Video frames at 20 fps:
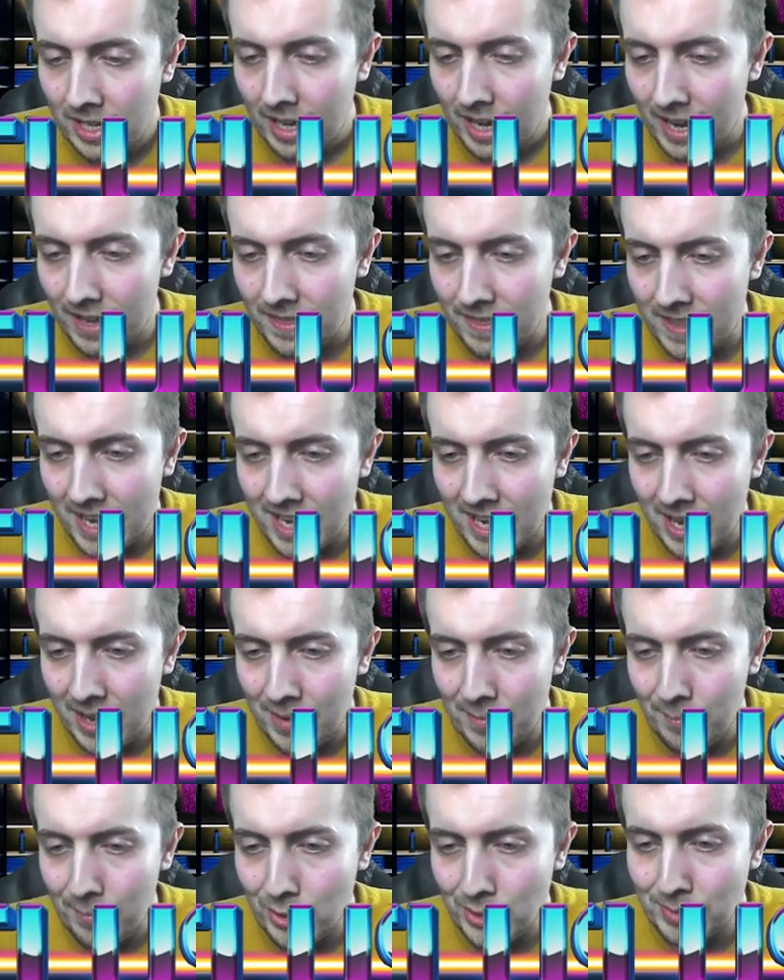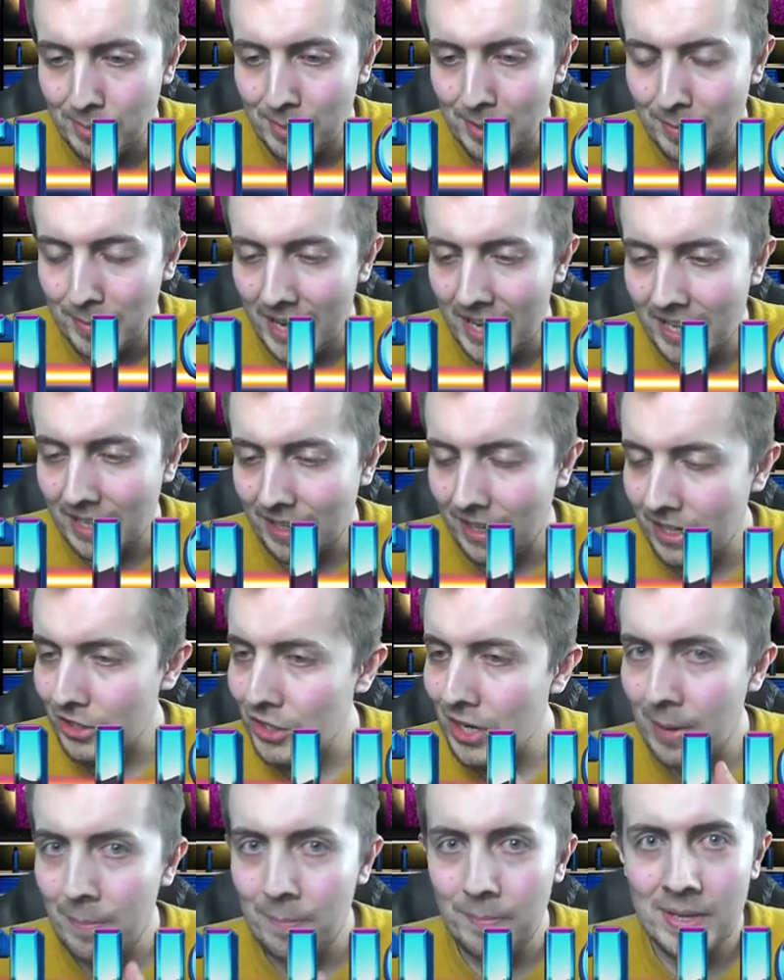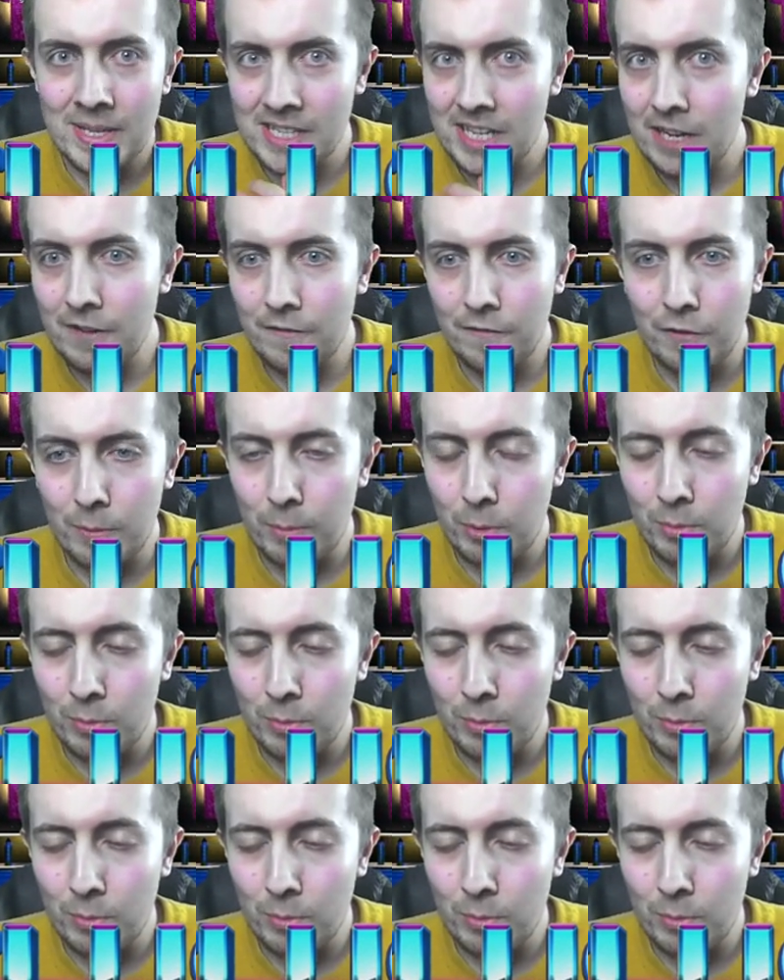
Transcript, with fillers: and then um, possibly playing like Champions League football.